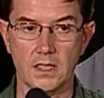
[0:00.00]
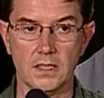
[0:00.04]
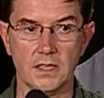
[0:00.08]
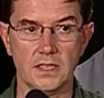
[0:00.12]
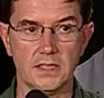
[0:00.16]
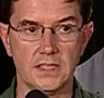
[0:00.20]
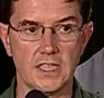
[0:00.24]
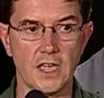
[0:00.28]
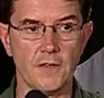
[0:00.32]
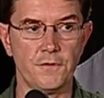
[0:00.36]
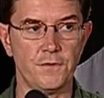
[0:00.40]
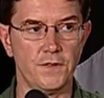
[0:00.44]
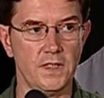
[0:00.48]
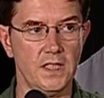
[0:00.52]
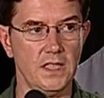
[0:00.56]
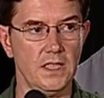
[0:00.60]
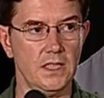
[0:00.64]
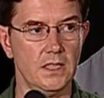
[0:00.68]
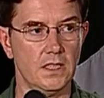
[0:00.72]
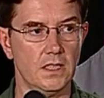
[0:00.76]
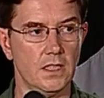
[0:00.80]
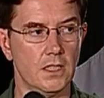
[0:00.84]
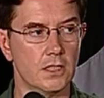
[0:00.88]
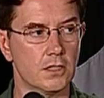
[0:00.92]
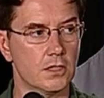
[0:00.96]
Gaddafi
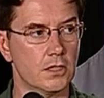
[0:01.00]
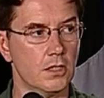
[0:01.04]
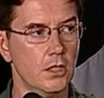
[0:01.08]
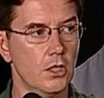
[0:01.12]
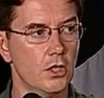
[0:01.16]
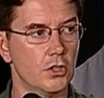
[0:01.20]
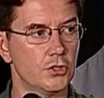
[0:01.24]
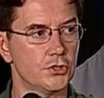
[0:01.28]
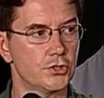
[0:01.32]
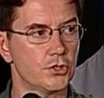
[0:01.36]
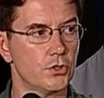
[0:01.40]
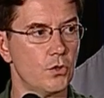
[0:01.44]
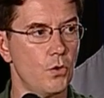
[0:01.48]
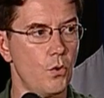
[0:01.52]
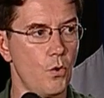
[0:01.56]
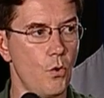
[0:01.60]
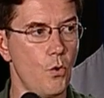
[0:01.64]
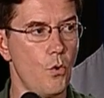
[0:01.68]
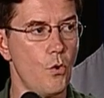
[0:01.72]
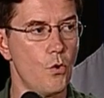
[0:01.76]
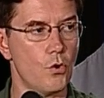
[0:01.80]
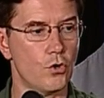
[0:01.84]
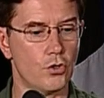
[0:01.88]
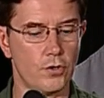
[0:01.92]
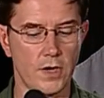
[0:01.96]
has lost
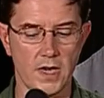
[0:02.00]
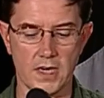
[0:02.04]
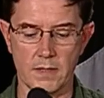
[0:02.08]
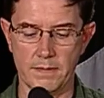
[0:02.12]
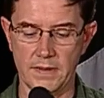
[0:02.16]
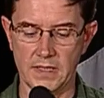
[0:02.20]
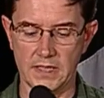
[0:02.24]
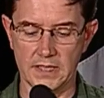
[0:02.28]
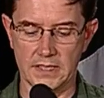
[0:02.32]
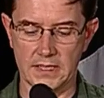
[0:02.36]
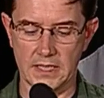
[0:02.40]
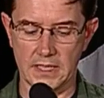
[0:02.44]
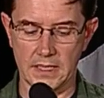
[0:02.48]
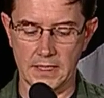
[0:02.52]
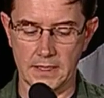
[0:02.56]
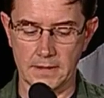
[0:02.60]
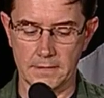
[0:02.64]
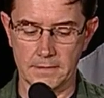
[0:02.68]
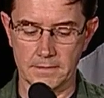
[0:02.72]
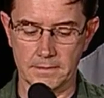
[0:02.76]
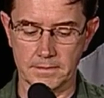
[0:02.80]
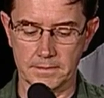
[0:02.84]
all credibility.